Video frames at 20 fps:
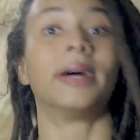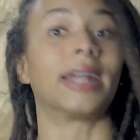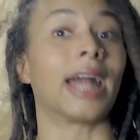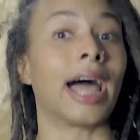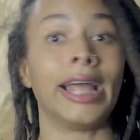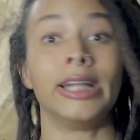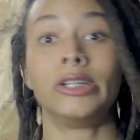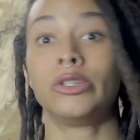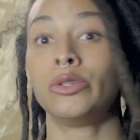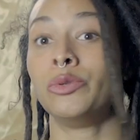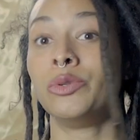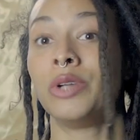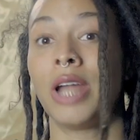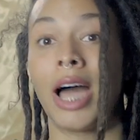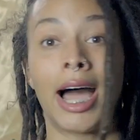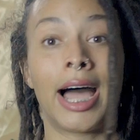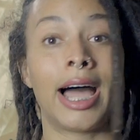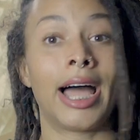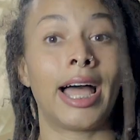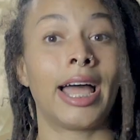But I
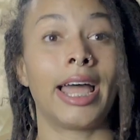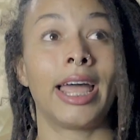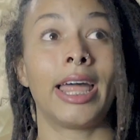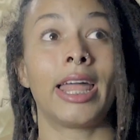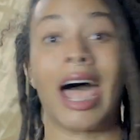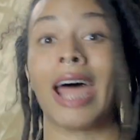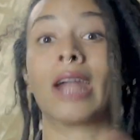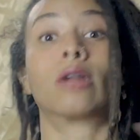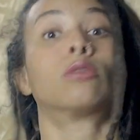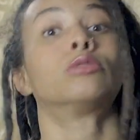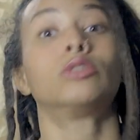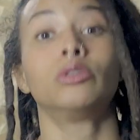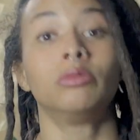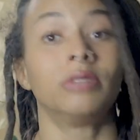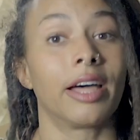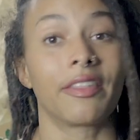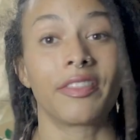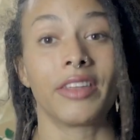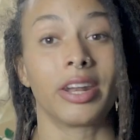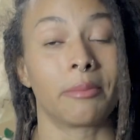don't do
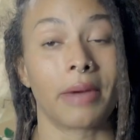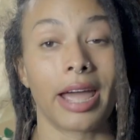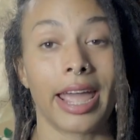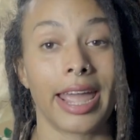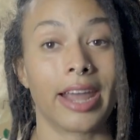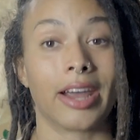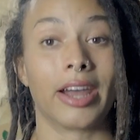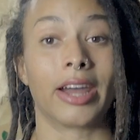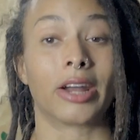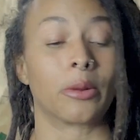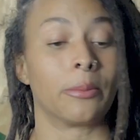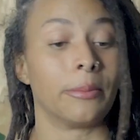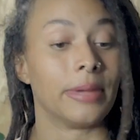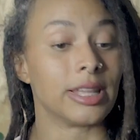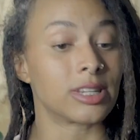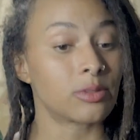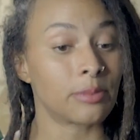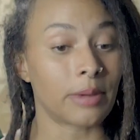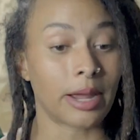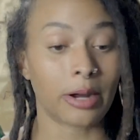nothing to my hair. I don't
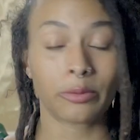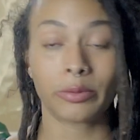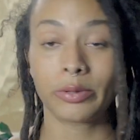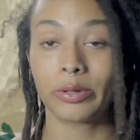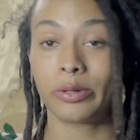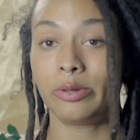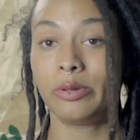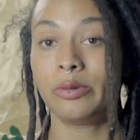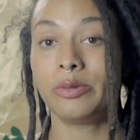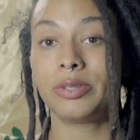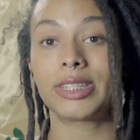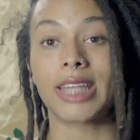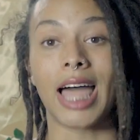mess with my roots.